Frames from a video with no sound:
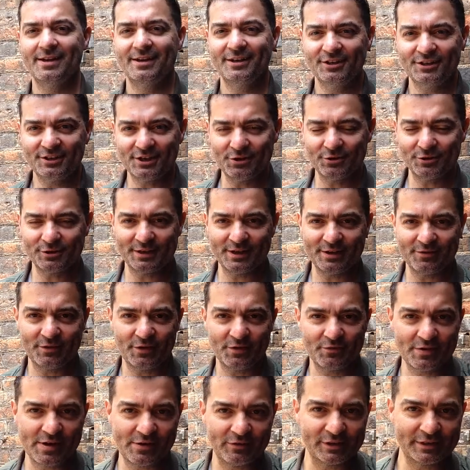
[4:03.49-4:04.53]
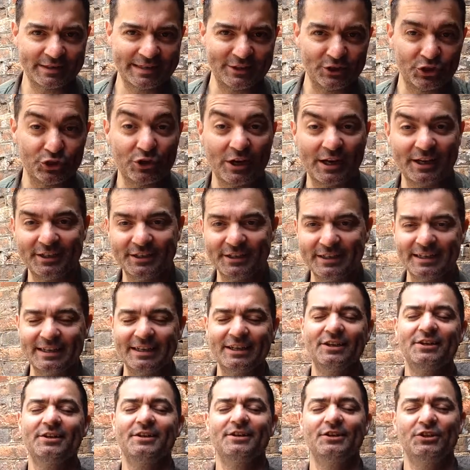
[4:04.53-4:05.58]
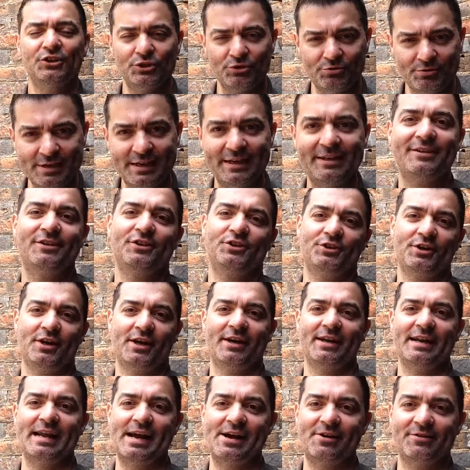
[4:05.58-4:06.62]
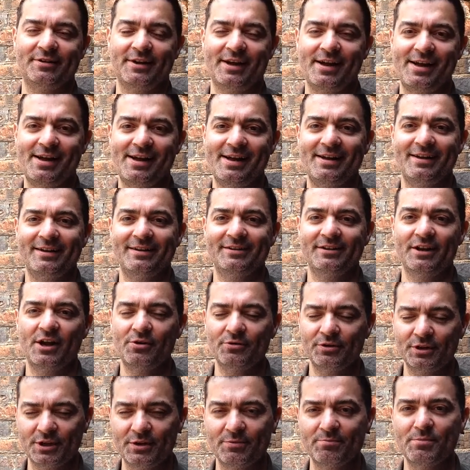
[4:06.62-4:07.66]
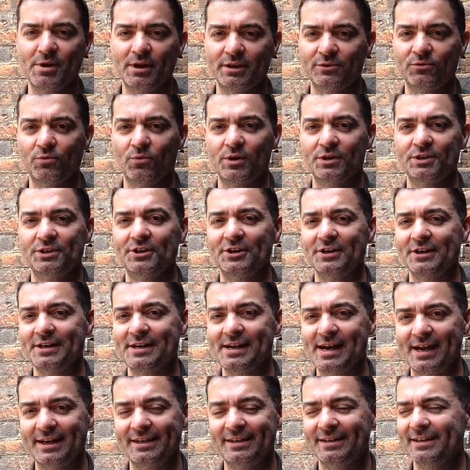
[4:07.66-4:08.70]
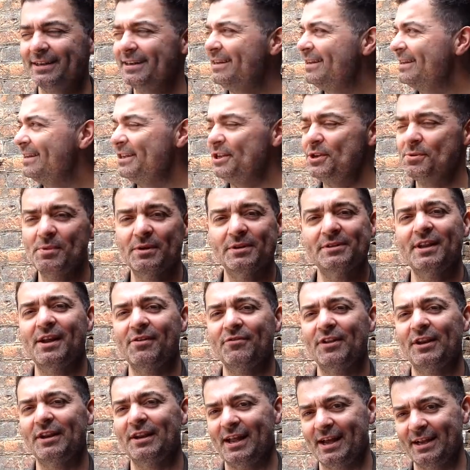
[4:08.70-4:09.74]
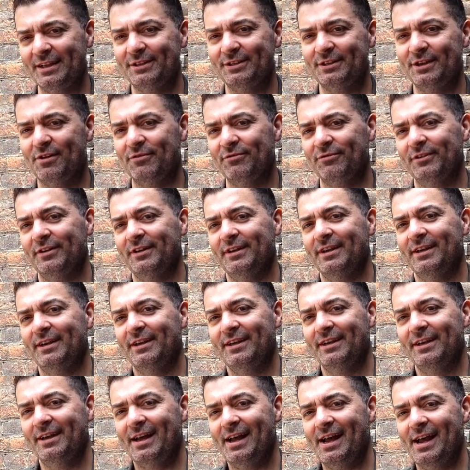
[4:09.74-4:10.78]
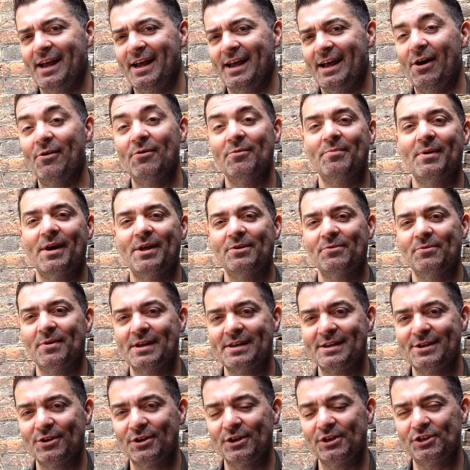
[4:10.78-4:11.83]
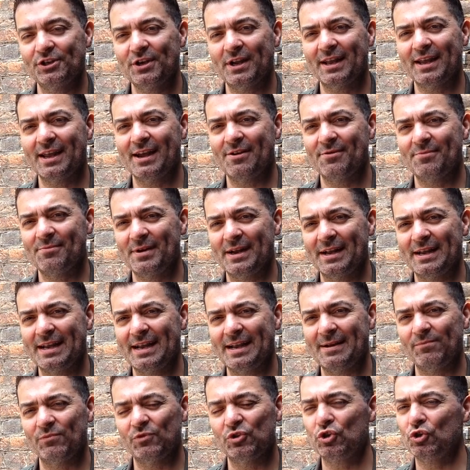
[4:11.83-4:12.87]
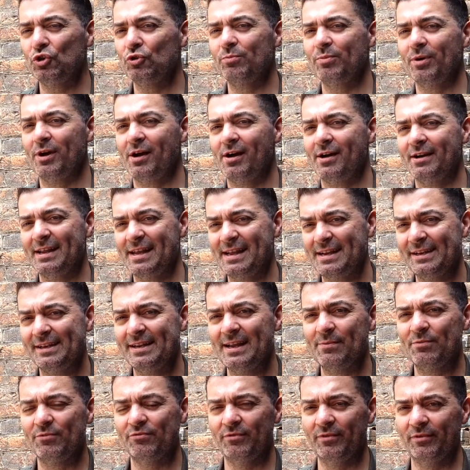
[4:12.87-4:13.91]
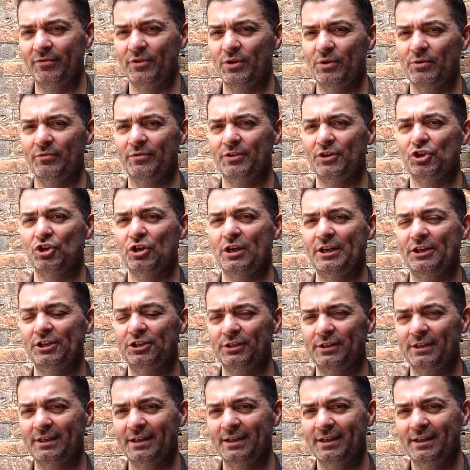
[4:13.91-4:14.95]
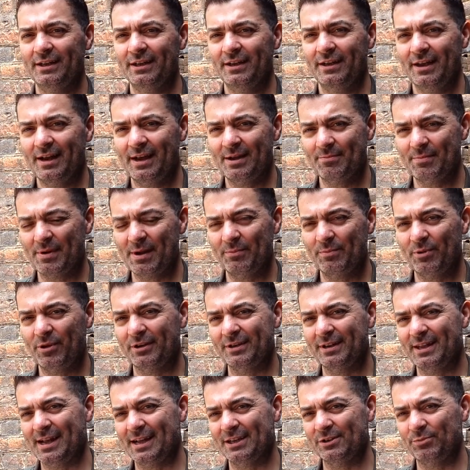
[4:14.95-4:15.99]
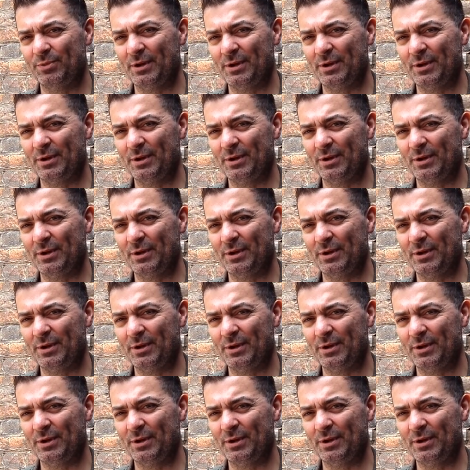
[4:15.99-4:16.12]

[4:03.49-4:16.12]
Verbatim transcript: seriously, if you've never seen The Changeling, you need to check it out. Uh, only you must watch it at night. You must have the lights off. Uh, oh, and by the way, you can check out my um, two part in depth review of The Changeling at my podcast